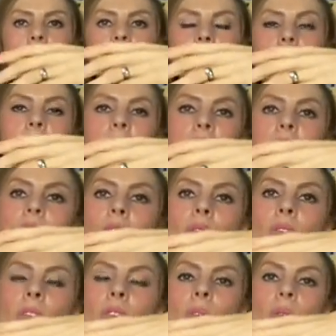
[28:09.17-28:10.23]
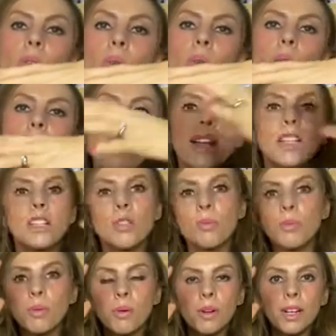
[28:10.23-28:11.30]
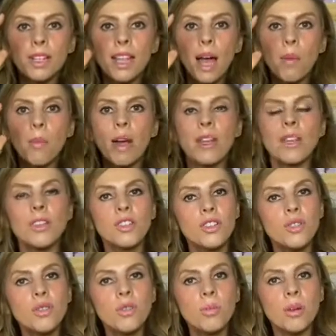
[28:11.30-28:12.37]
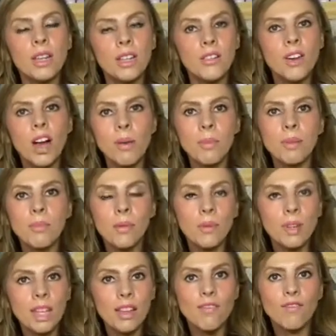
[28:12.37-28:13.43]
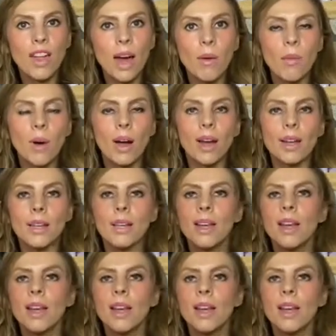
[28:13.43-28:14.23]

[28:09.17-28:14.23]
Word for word: you don't always put it that way because normally you've got a bit more give that way